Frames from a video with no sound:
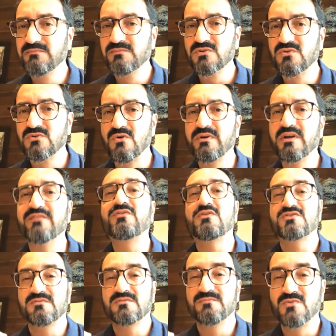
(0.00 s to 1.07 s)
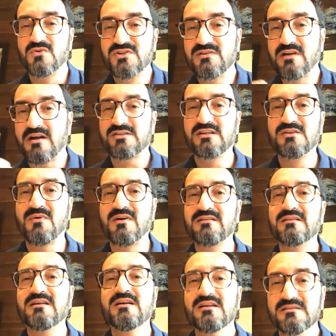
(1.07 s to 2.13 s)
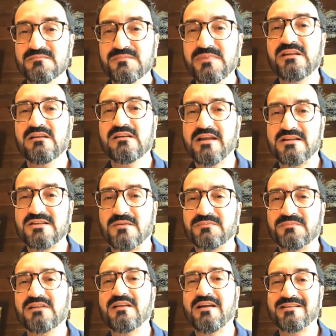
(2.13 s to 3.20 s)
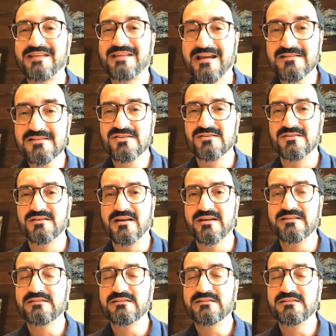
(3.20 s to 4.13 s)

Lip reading: to go away. Of course, the most drastic one being like something like cancer, right?